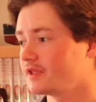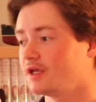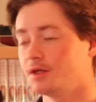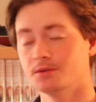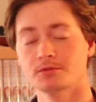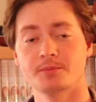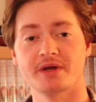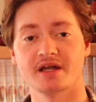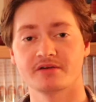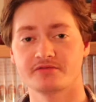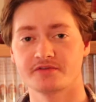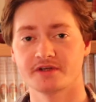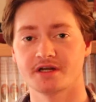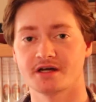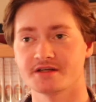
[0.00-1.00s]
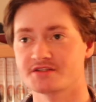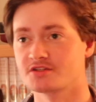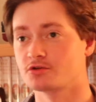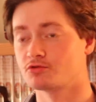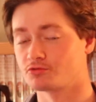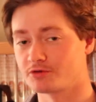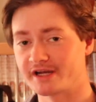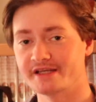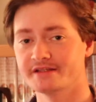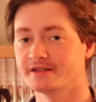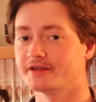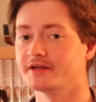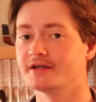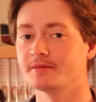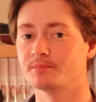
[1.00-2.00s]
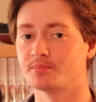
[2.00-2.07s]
it will benefit us greatly,